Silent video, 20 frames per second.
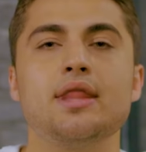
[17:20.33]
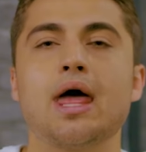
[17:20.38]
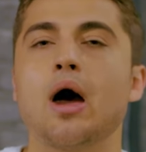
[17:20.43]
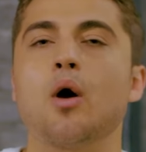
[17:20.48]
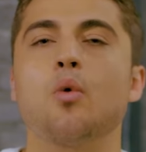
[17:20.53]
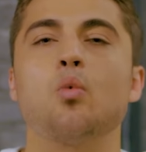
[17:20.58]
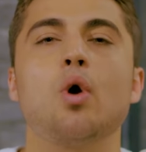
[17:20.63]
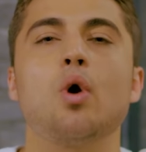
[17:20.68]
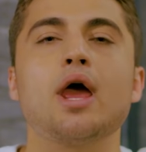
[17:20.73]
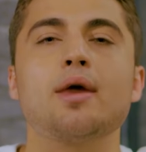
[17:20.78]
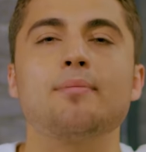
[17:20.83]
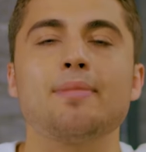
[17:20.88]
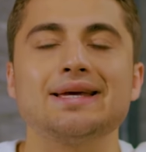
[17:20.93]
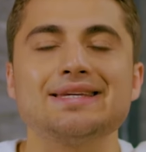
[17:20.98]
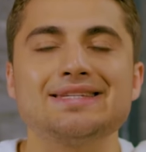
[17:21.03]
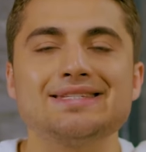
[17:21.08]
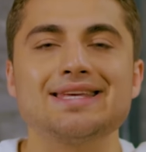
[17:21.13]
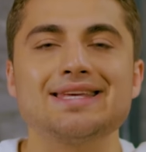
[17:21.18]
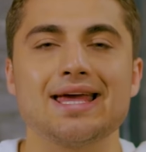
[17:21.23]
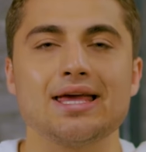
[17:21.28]
Now, why am
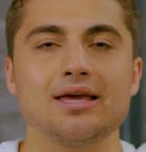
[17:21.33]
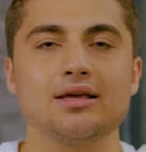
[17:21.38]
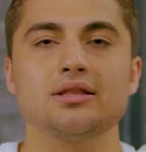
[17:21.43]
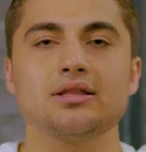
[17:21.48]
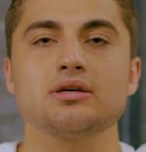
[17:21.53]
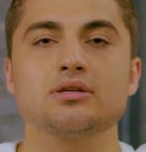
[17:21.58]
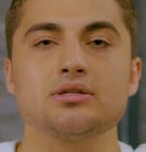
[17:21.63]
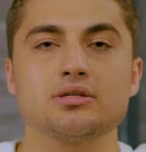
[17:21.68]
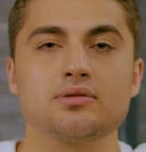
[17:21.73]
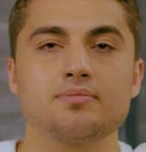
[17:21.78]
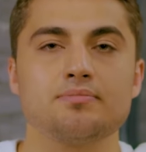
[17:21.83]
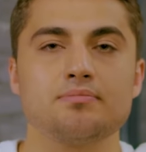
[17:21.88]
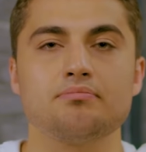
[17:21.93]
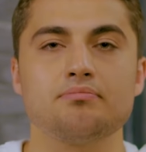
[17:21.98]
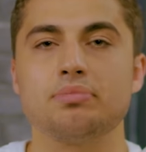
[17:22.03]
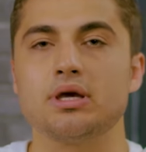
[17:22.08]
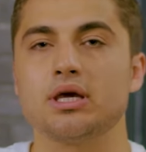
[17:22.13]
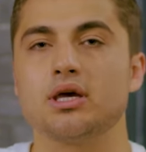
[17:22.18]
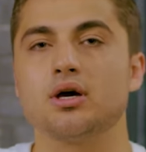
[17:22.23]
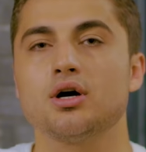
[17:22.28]
I saying this?
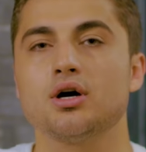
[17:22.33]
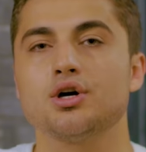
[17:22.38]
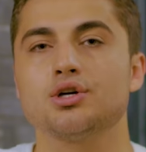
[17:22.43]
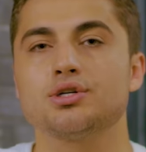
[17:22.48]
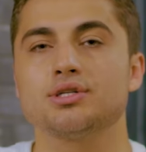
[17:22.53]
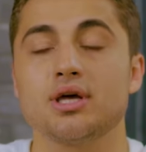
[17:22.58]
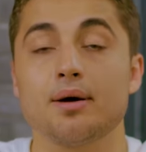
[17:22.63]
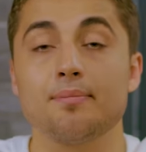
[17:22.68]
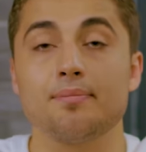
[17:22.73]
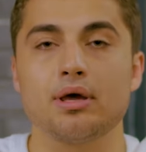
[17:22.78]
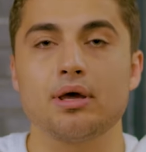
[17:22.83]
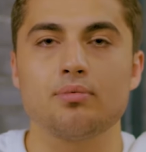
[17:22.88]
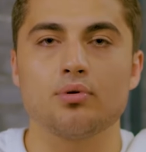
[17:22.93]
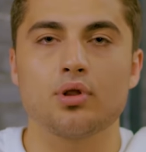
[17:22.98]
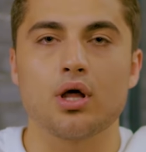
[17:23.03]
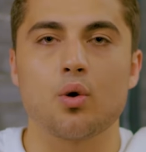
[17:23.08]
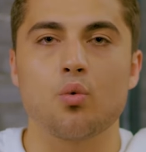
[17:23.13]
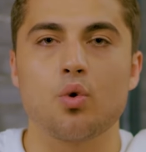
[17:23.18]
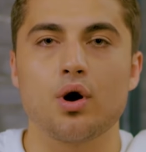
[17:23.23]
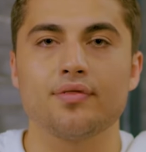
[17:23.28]
Because some
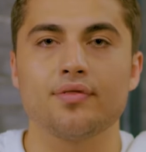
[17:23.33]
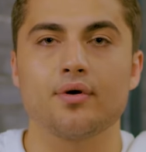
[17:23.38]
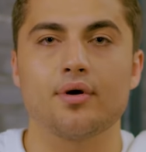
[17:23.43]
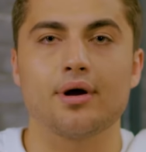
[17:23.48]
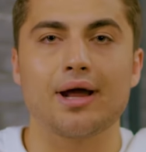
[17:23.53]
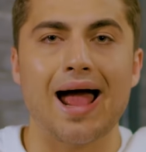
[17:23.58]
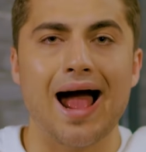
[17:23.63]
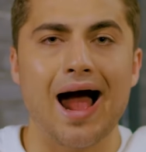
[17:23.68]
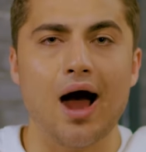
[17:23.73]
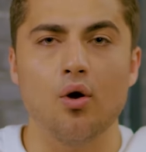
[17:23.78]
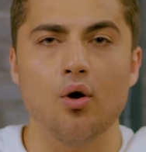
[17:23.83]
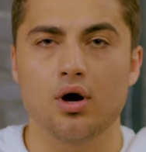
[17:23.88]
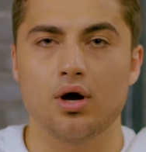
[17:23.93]
people are wondering how